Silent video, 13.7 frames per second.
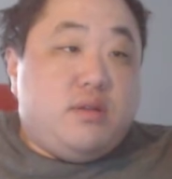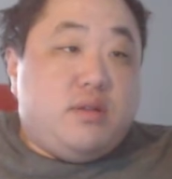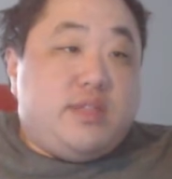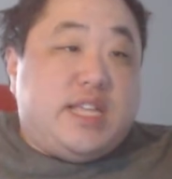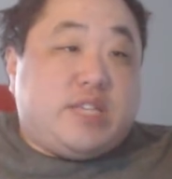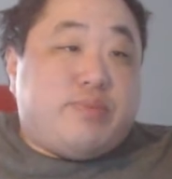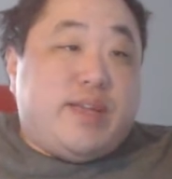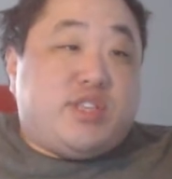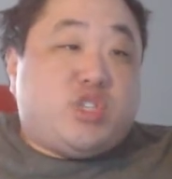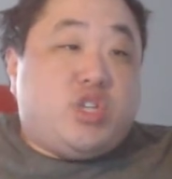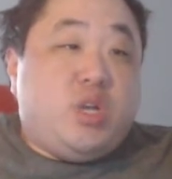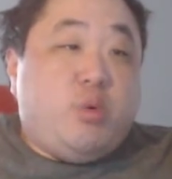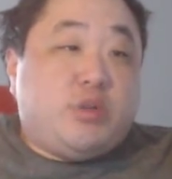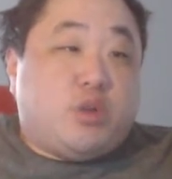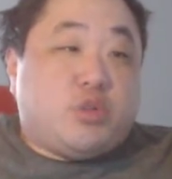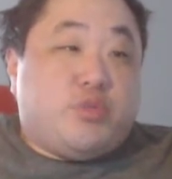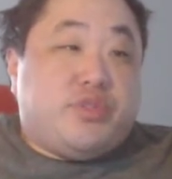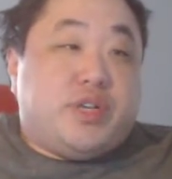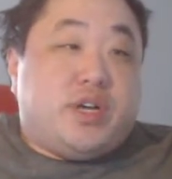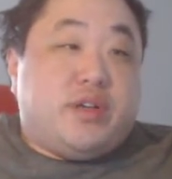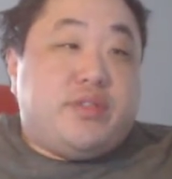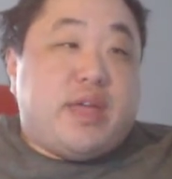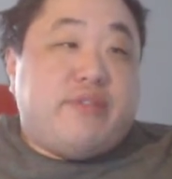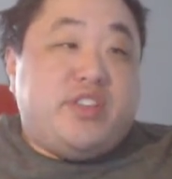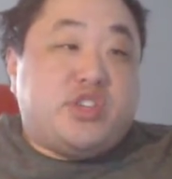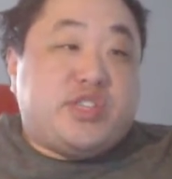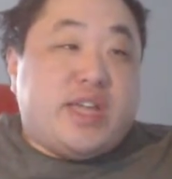Dead Space 2 is also done. I
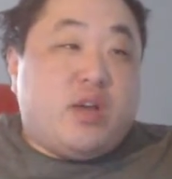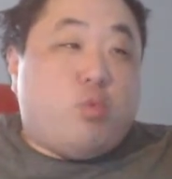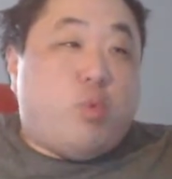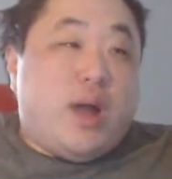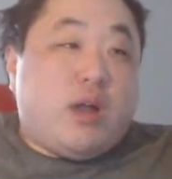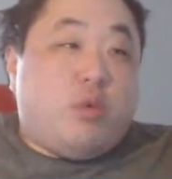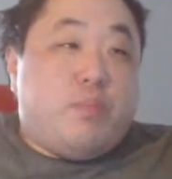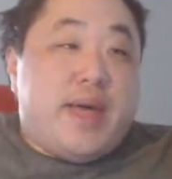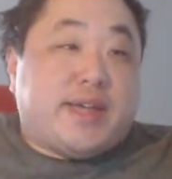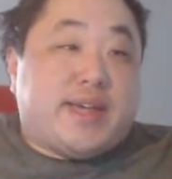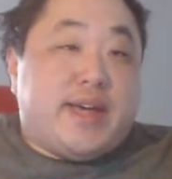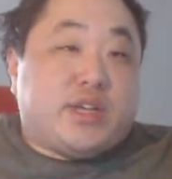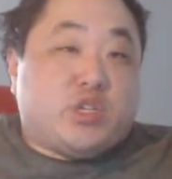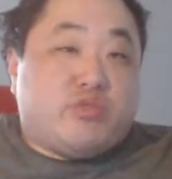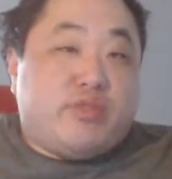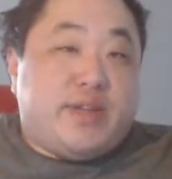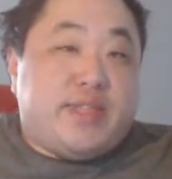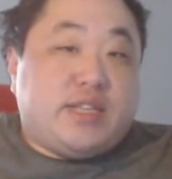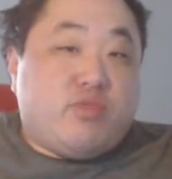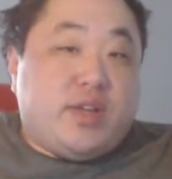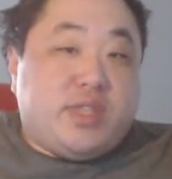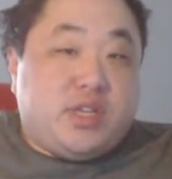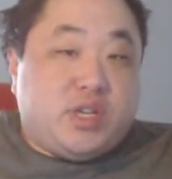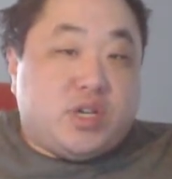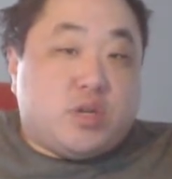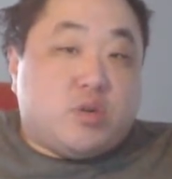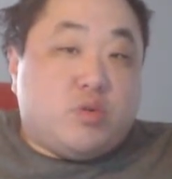finished that a while back, actually, and that's ready to
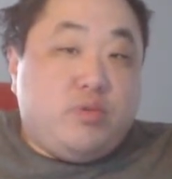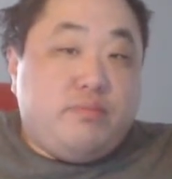go.